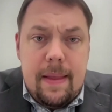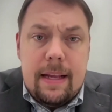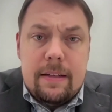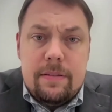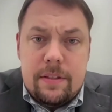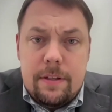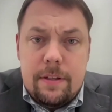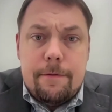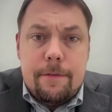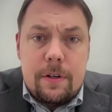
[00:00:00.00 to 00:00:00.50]

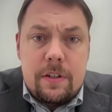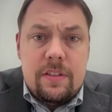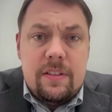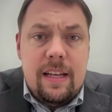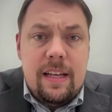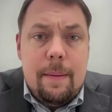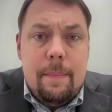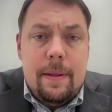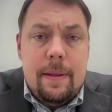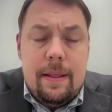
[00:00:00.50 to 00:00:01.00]
It's the first
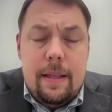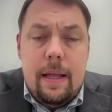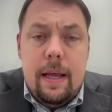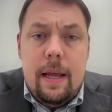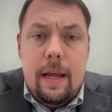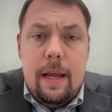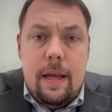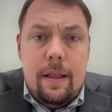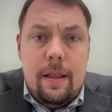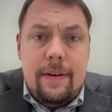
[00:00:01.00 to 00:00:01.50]
time in
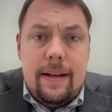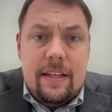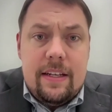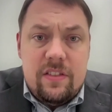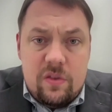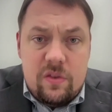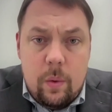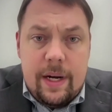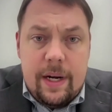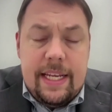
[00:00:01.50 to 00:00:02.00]
the
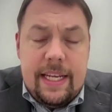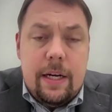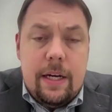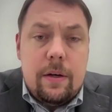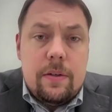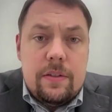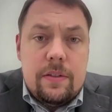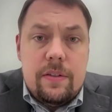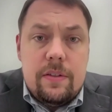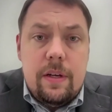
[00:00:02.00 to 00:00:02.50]
last 20
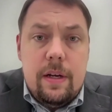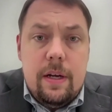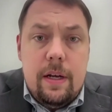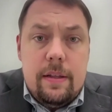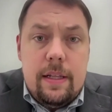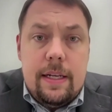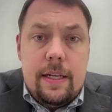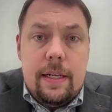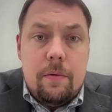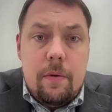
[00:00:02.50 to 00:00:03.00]
years
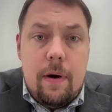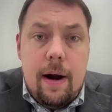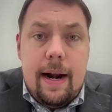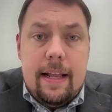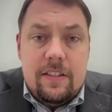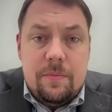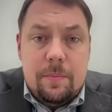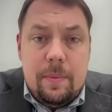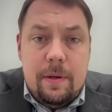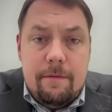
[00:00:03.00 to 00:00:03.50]
that Iran
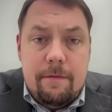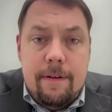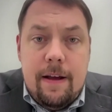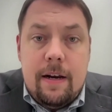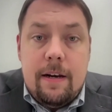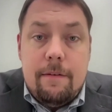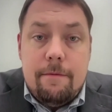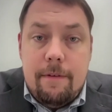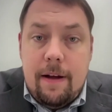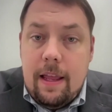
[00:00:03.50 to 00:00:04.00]
has been
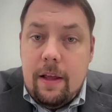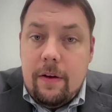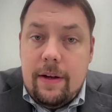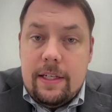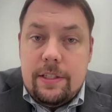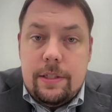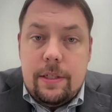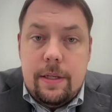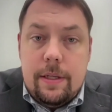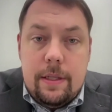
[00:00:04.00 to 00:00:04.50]
found in
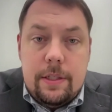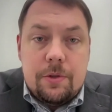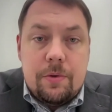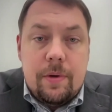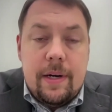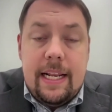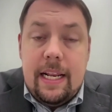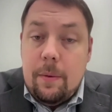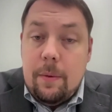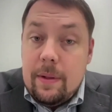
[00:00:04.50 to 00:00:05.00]
violation of the
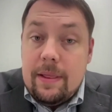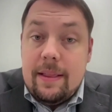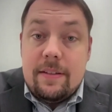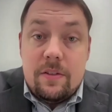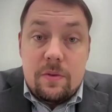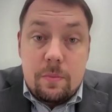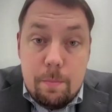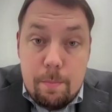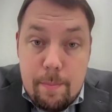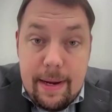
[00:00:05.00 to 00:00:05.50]
treaty. And what
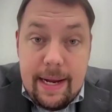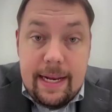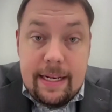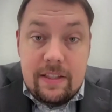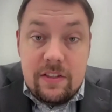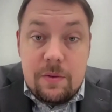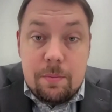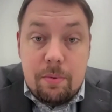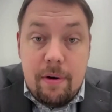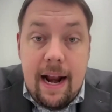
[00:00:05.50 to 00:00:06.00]
this
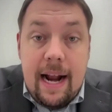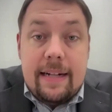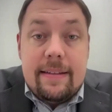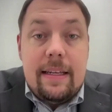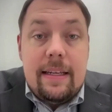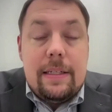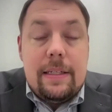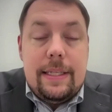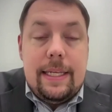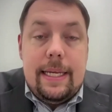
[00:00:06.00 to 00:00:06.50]
means
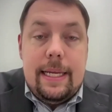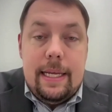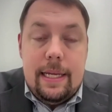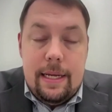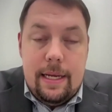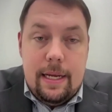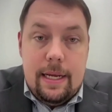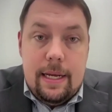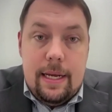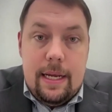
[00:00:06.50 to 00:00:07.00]
practically
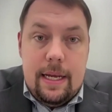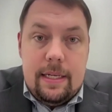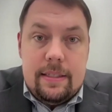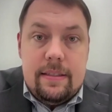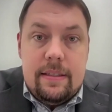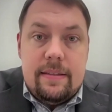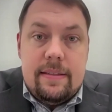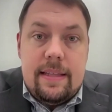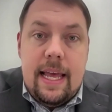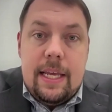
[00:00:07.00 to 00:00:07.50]

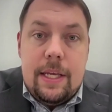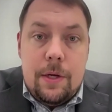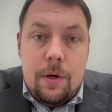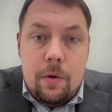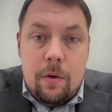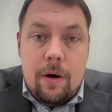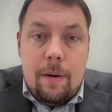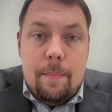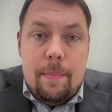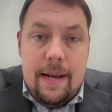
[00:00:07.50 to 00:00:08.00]
is that
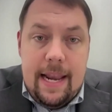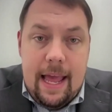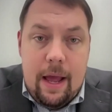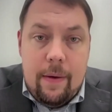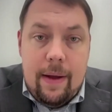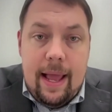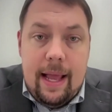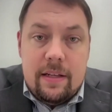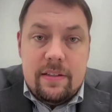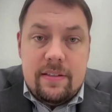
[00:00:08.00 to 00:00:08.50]
Europe
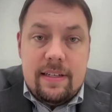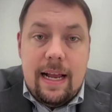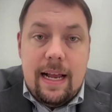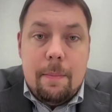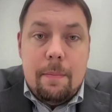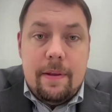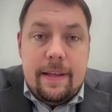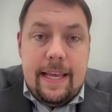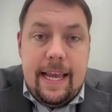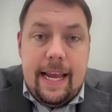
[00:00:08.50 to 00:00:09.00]
now has an
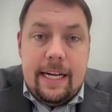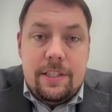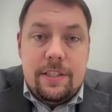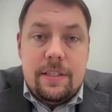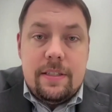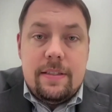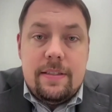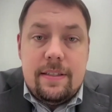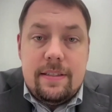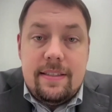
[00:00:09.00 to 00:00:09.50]

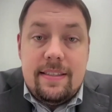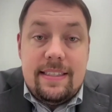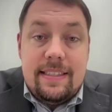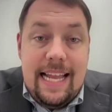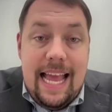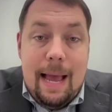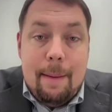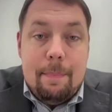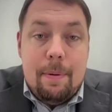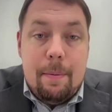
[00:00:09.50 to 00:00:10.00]
obligation to
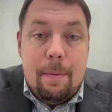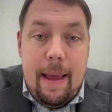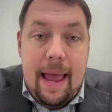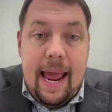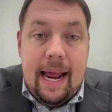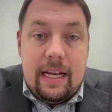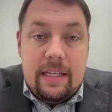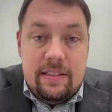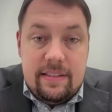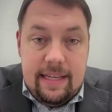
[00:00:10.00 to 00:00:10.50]
snap
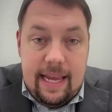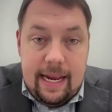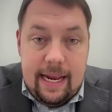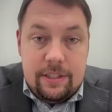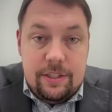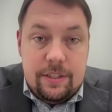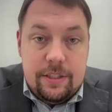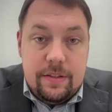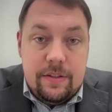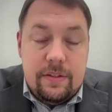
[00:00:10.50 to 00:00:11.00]
back
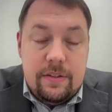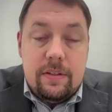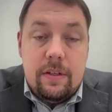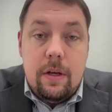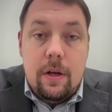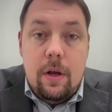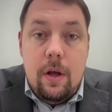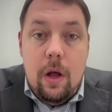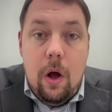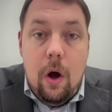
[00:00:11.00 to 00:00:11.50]
sanctions
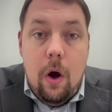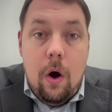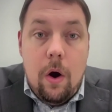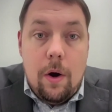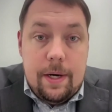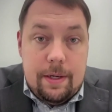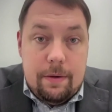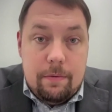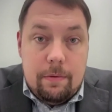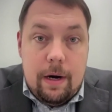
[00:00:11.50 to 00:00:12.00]

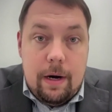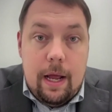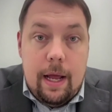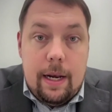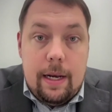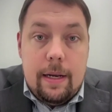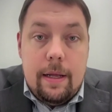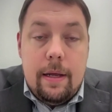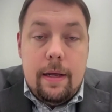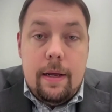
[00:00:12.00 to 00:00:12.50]
on
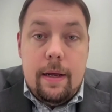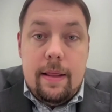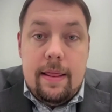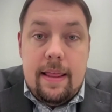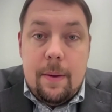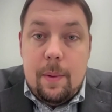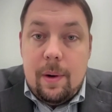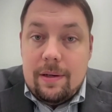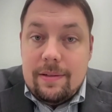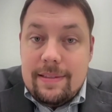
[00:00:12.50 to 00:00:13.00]
Iran
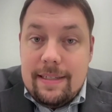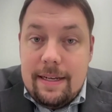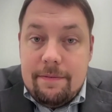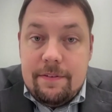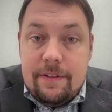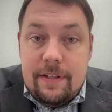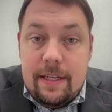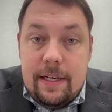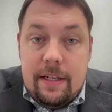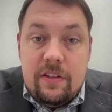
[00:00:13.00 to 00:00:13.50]
that were
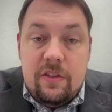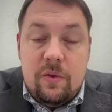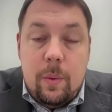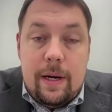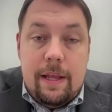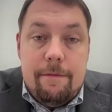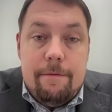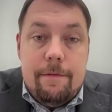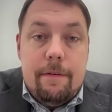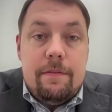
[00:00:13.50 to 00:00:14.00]
lifted in
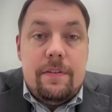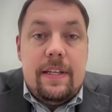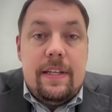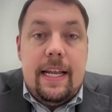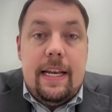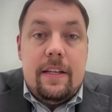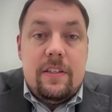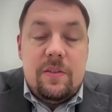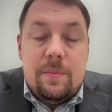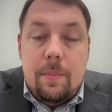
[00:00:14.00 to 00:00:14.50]

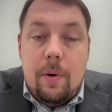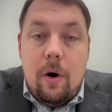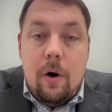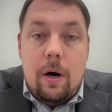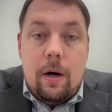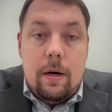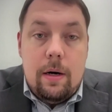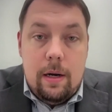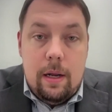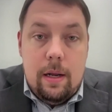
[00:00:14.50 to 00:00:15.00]
2015 as
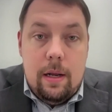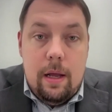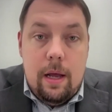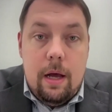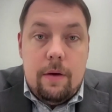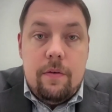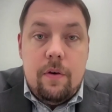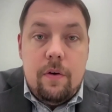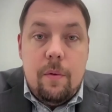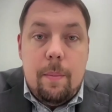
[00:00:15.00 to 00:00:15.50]
part
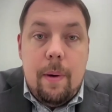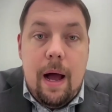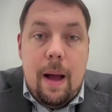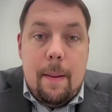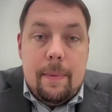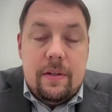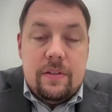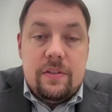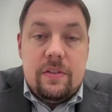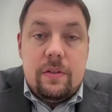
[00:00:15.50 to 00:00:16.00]
of
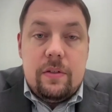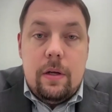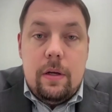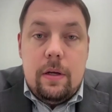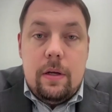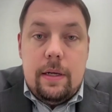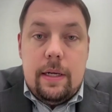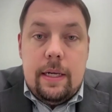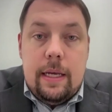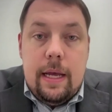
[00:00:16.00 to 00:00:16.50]
Obama's
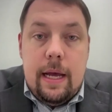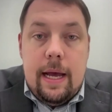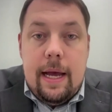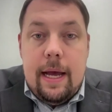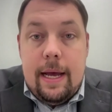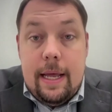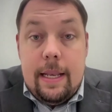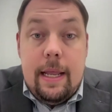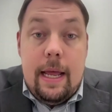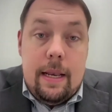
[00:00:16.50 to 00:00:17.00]

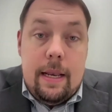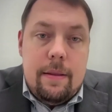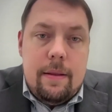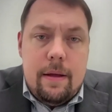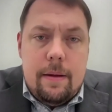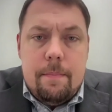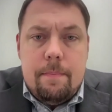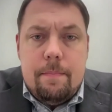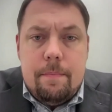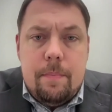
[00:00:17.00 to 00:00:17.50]
and
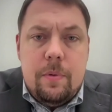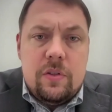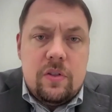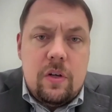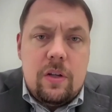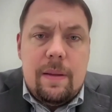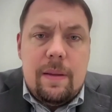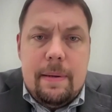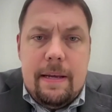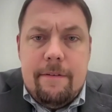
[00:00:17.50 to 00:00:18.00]
the what's
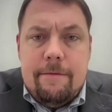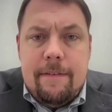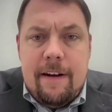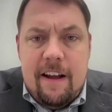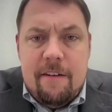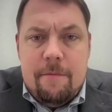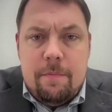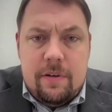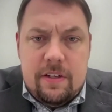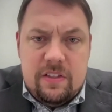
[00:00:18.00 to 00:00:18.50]
called the
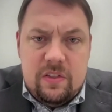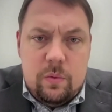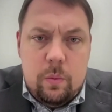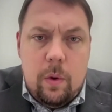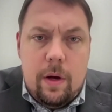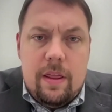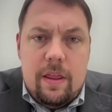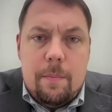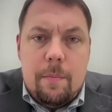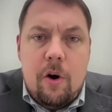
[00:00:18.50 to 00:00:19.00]

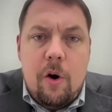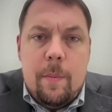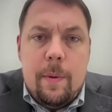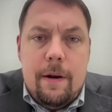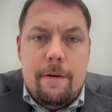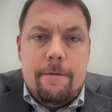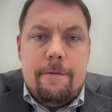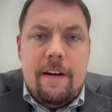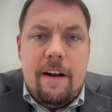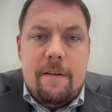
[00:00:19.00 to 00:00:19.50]
P5+1, the
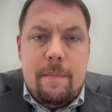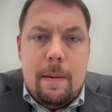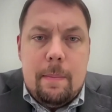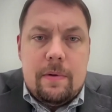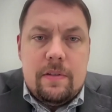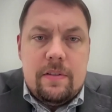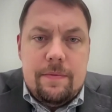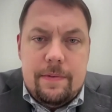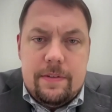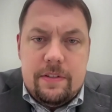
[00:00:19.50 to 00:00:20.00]
permanent 5
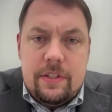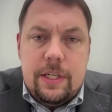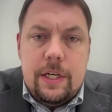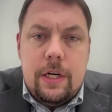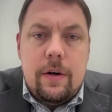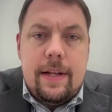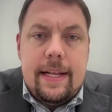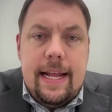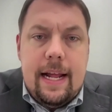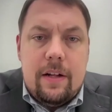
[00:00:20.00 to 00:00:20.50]
members of the
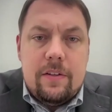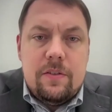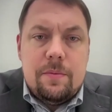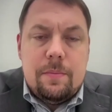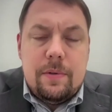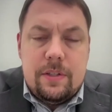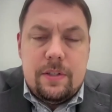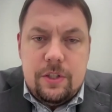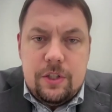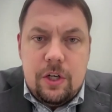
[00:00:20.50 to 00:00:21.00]
Security Council
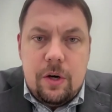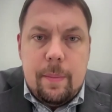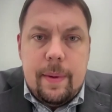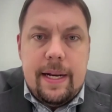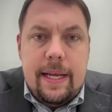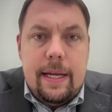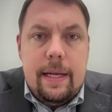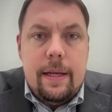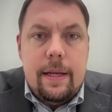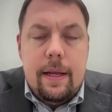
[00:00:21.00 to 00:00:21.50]
plus
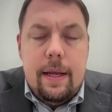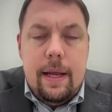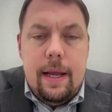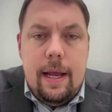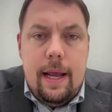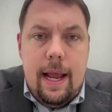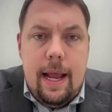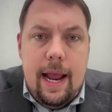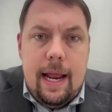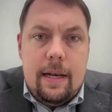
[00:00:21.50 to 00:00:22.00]
Germany,
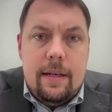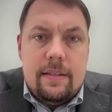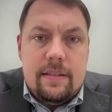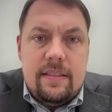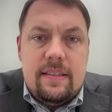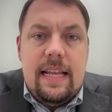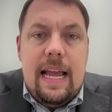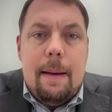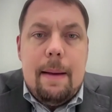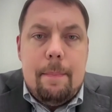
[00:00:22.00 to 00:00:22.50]
and to
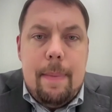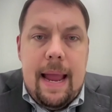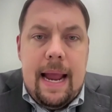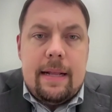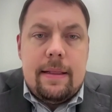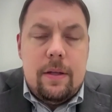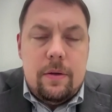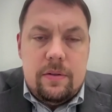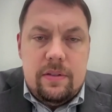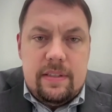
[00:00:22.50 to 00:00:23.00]
snap
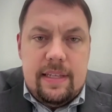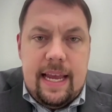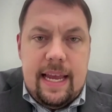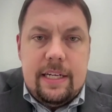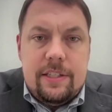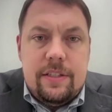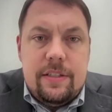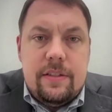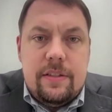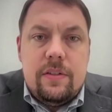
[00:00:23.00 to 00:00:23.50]
back those
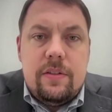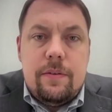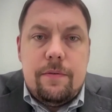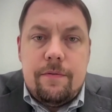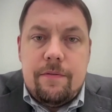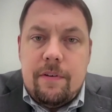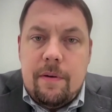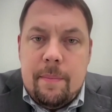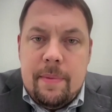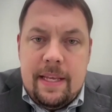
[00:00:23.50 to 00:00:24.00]
sanctions
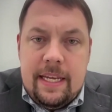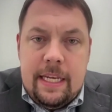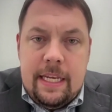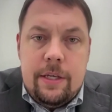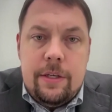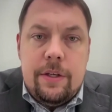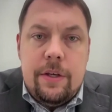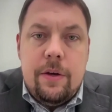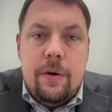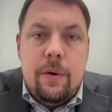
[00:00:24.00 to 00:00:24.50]
from the
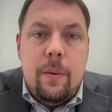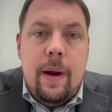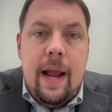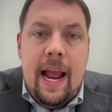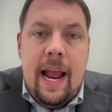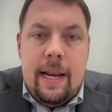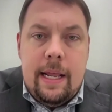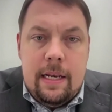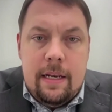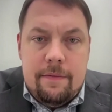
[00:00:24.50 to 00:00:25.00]
EU
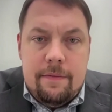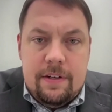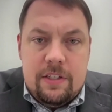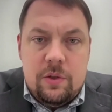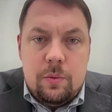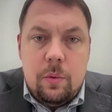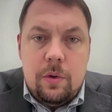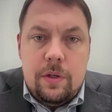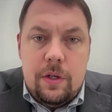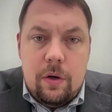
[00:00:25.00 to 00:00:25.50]
and individual